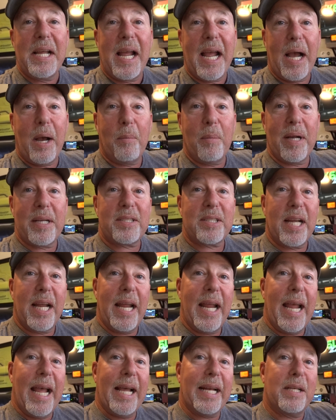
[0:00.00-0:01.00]
how much I
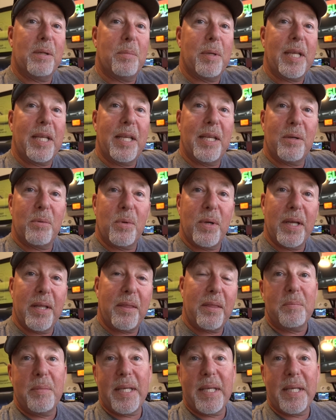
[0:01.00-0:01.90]
had to begin with